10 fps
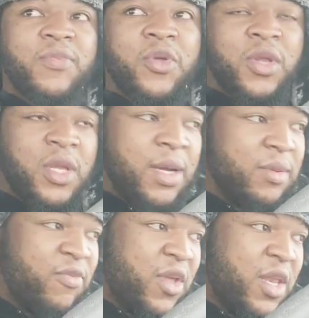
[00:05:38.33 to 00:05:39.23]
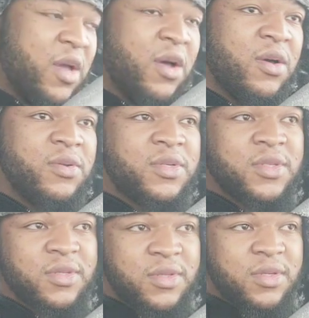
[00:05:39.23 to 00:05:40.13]
You can look up the
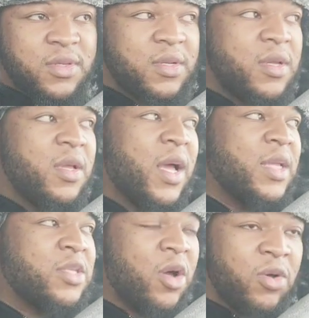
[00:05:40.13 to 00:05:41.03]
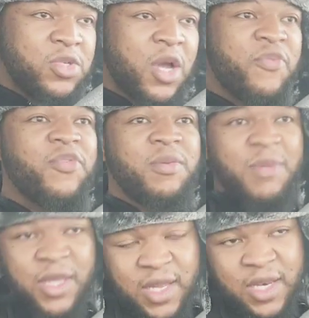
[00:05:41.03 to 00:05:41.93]
videos. I told y'all from the
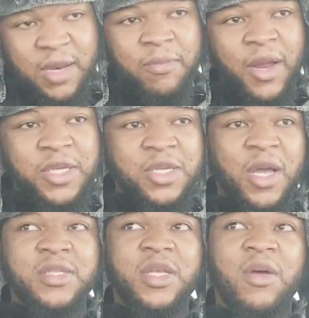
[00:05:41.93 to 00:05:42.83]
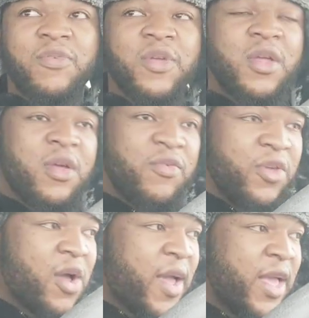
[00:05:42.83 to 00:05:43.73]
beginning to brace yourself
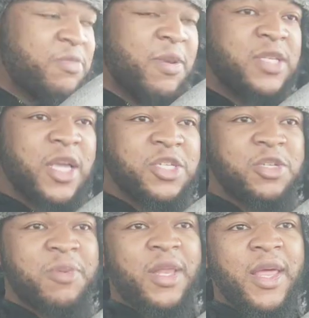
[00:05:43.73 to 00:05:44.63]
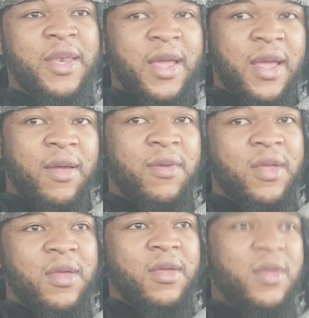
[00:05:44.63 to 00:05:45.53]
for y'all expectations to be let down.
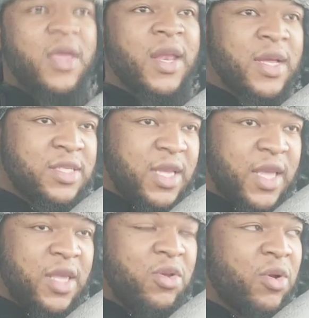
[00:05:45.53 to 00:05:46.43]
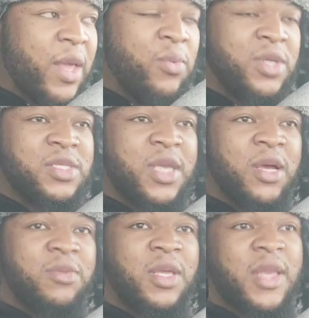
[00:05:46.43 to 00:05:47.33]
And I said, you know, they wasn't
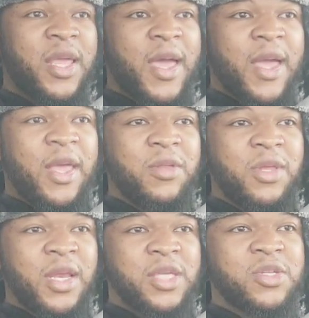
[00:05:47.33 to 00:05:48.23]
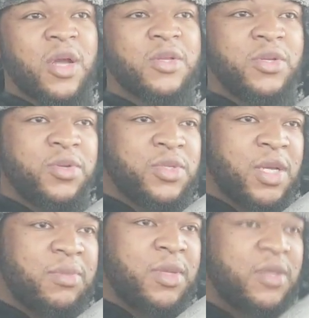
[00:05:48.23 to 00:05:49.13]
healthy and they got healthy and they started to do
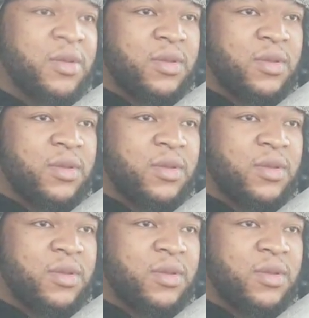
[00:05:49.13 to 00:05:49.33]
something.